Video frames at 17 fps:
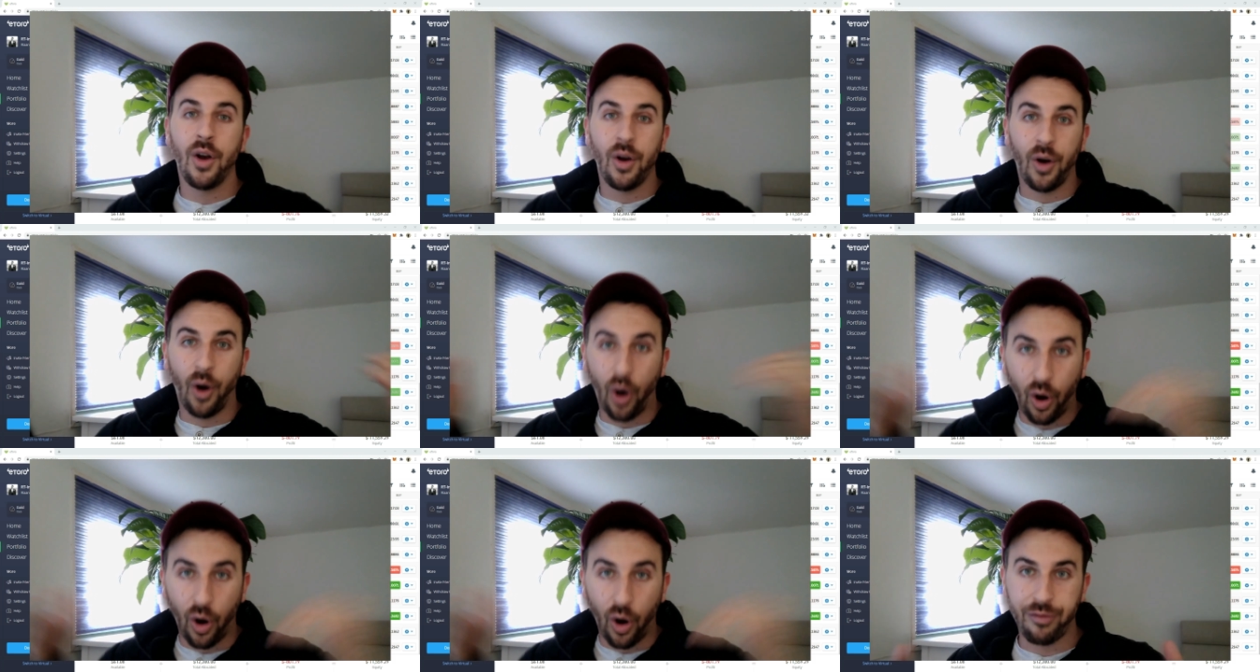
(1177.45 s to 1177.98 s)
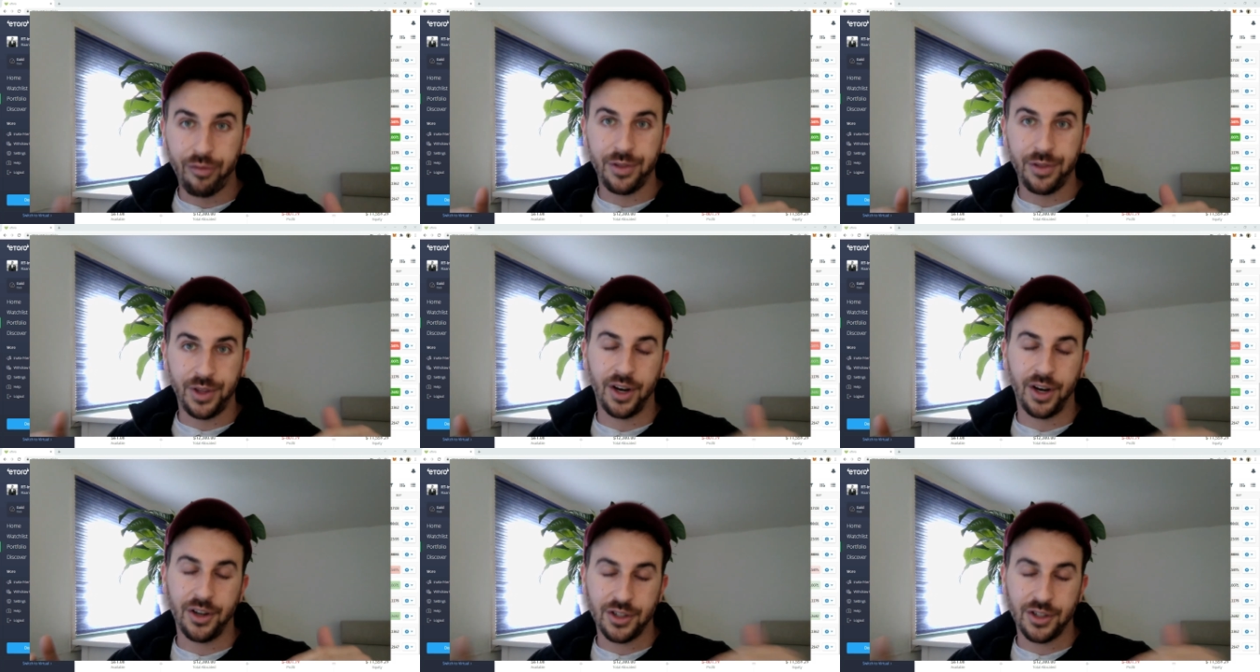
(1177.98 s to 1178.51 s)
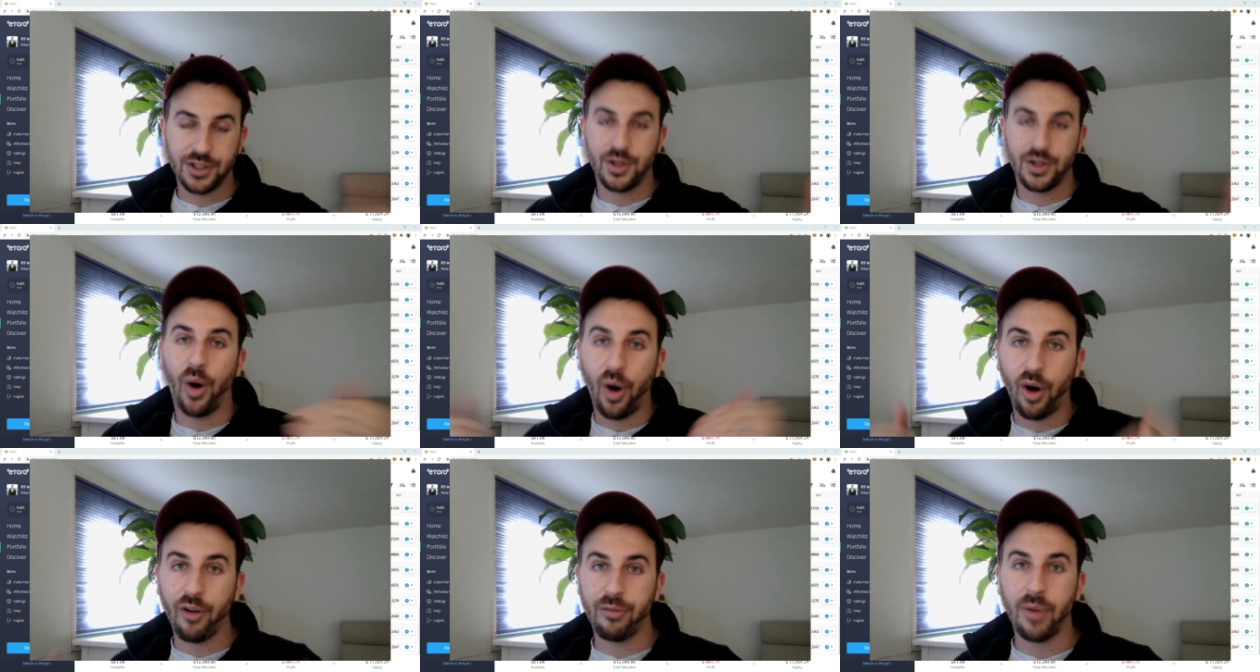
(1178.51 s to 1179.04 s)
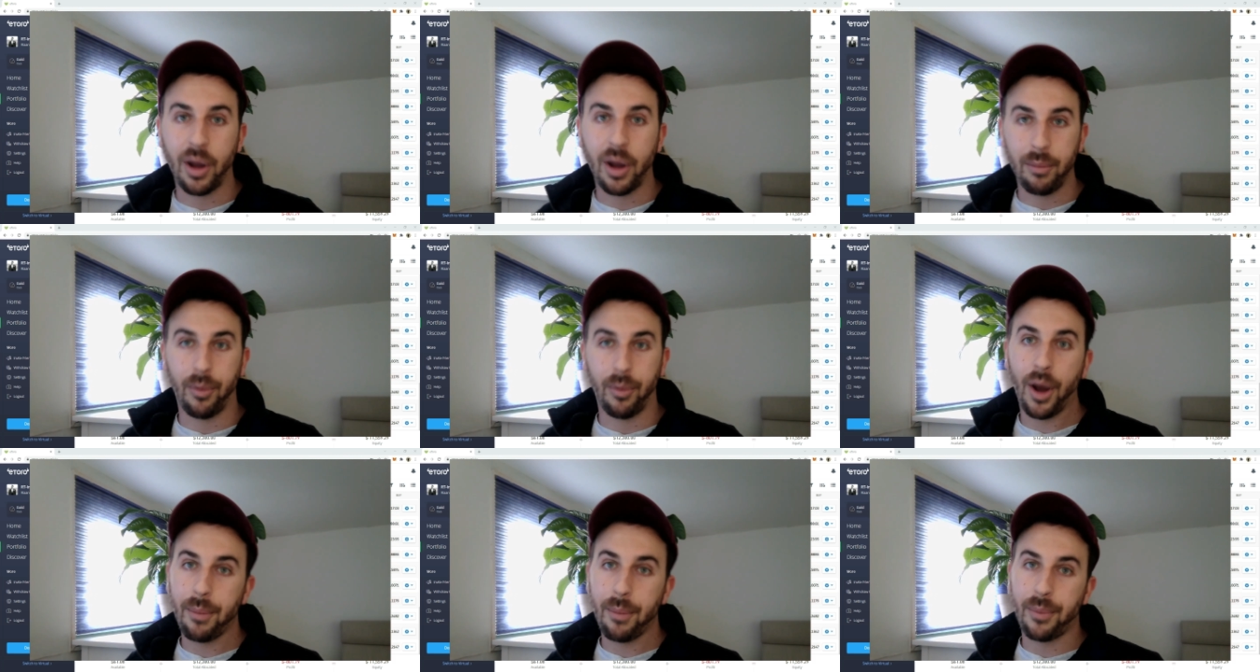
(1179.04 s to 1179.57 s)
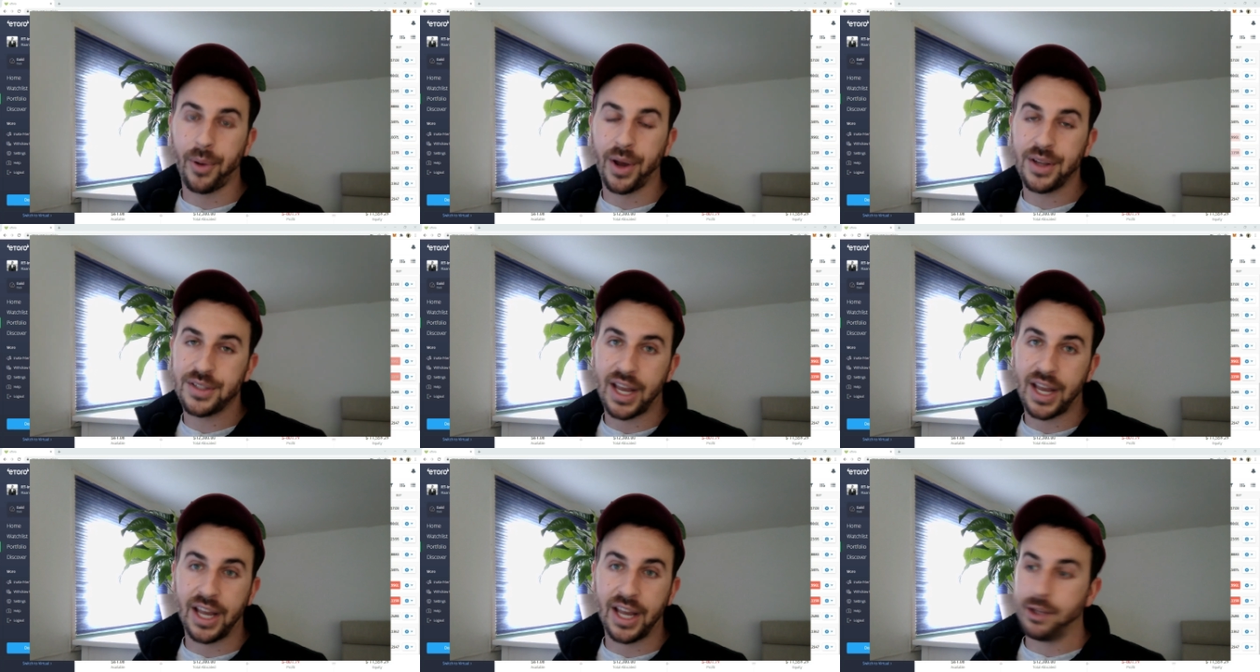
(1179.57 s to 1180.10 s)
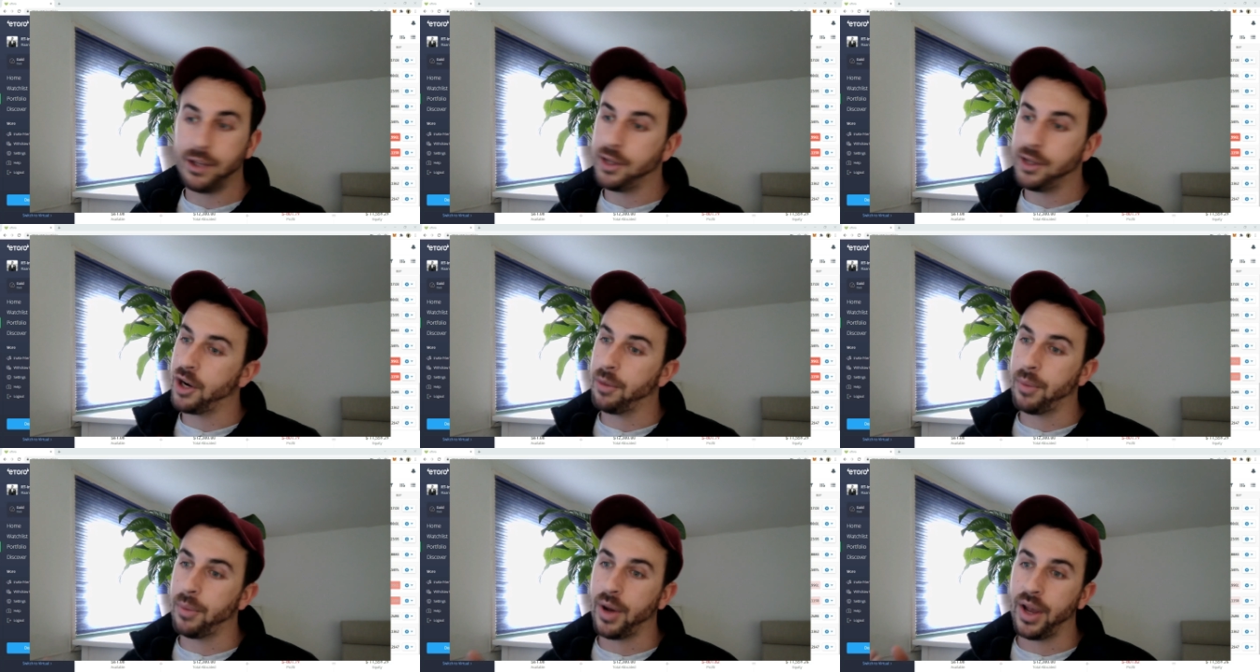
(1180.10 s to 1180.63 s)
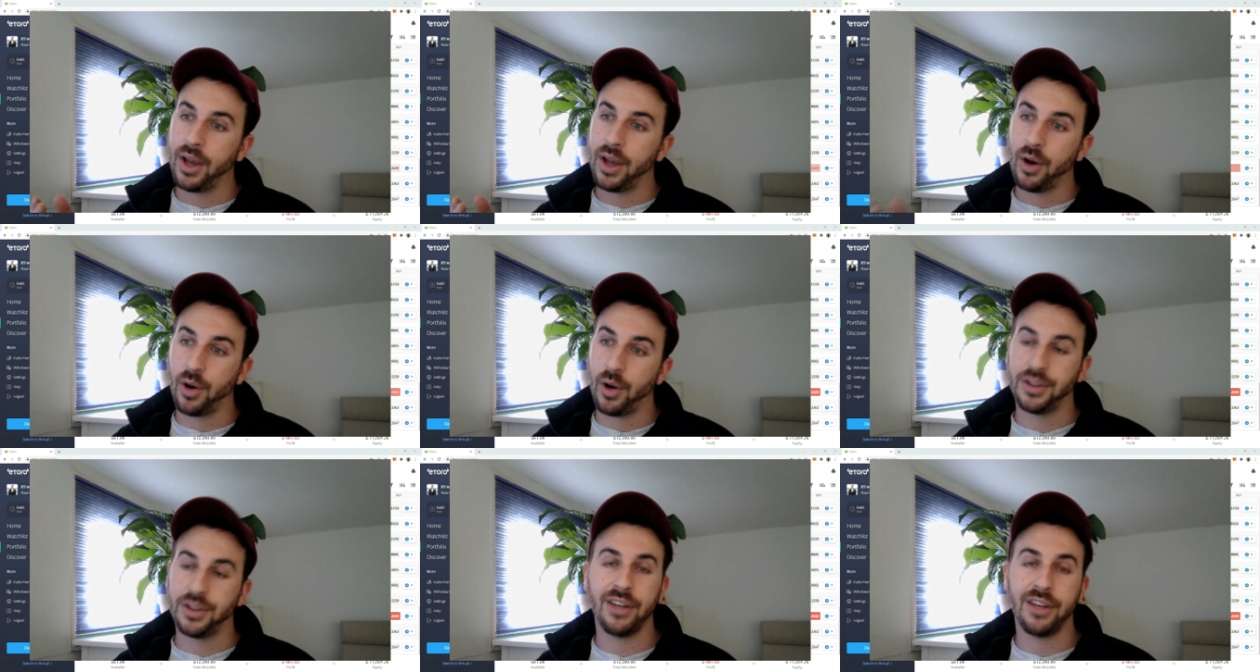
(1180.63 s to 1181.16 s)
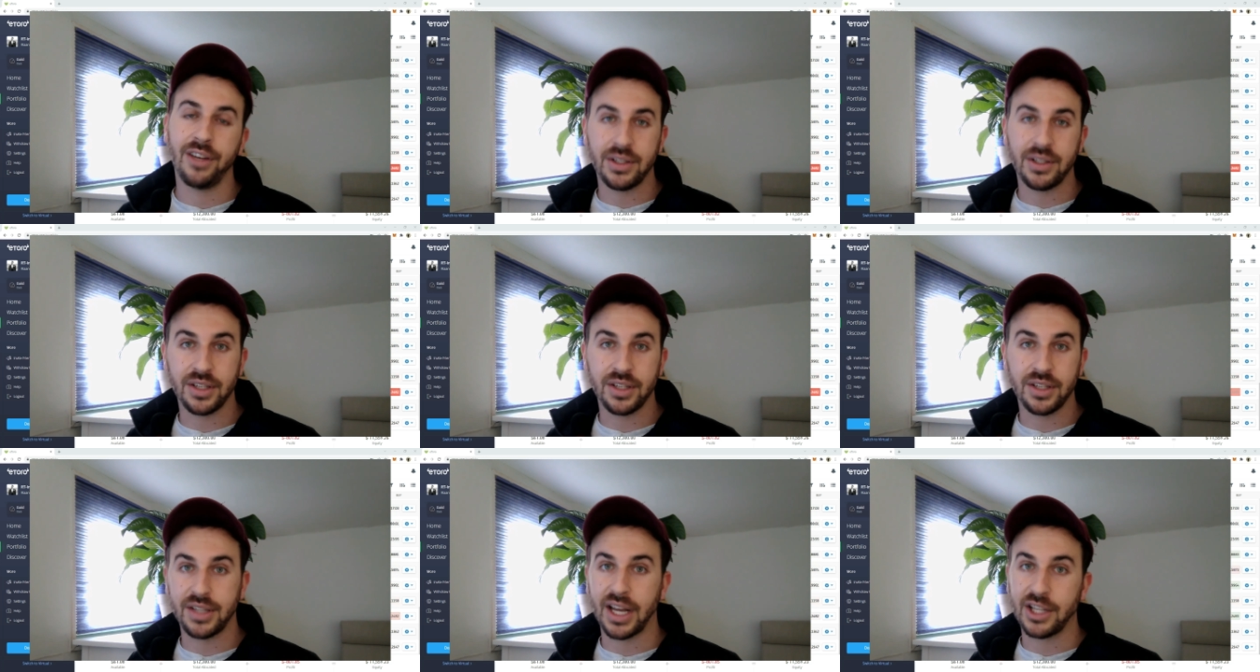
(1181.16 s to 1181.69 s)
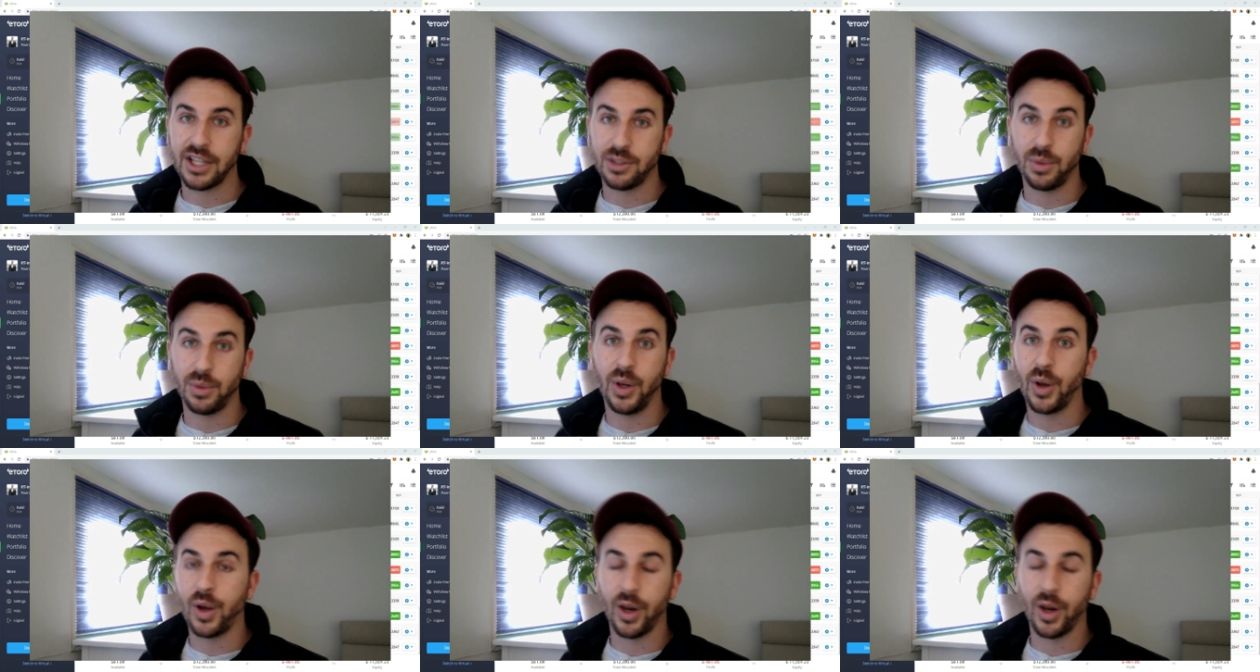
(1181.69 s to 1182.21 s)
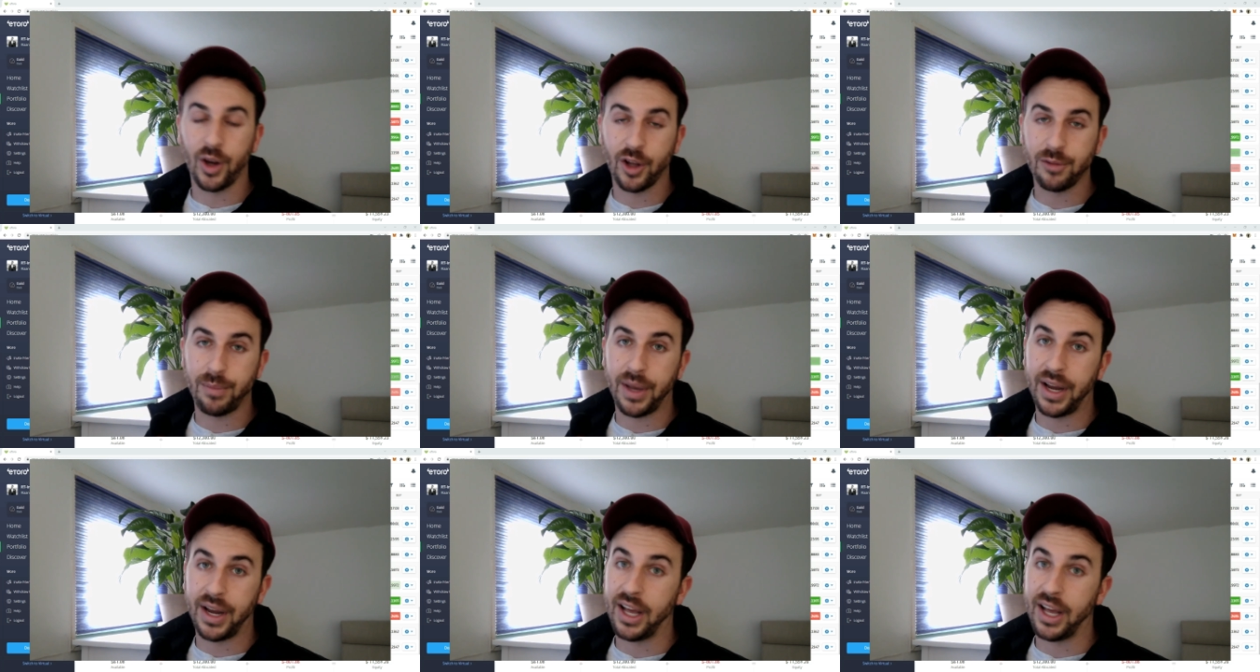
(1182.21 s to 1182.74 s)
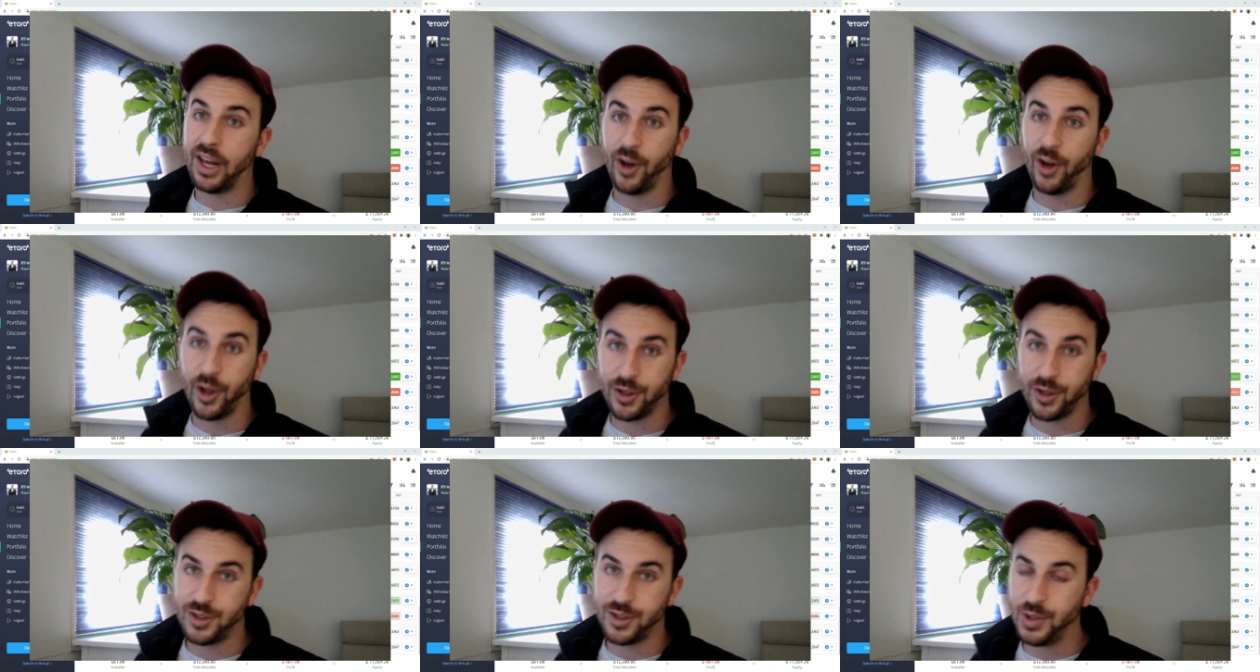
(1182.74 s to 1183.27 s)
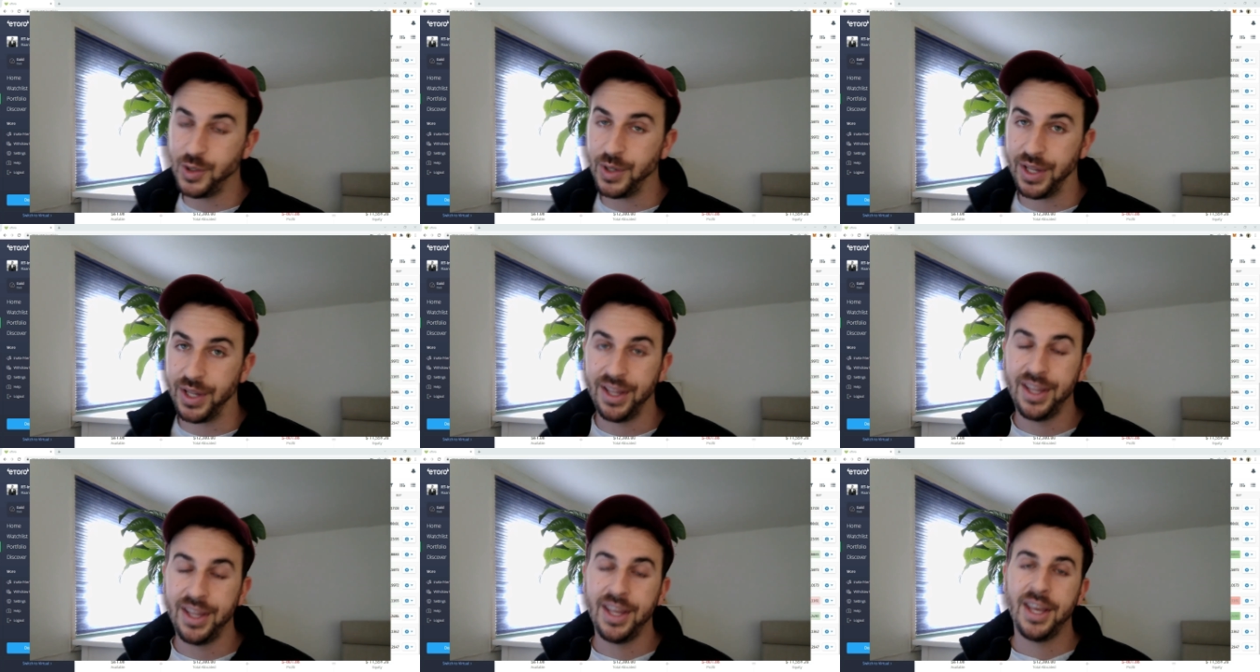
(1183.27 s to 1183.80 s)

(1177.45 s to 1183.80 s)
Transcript: half, you know, just to halve my buy price, and, you know, my R T investing stats would look a lot better a lot sooner.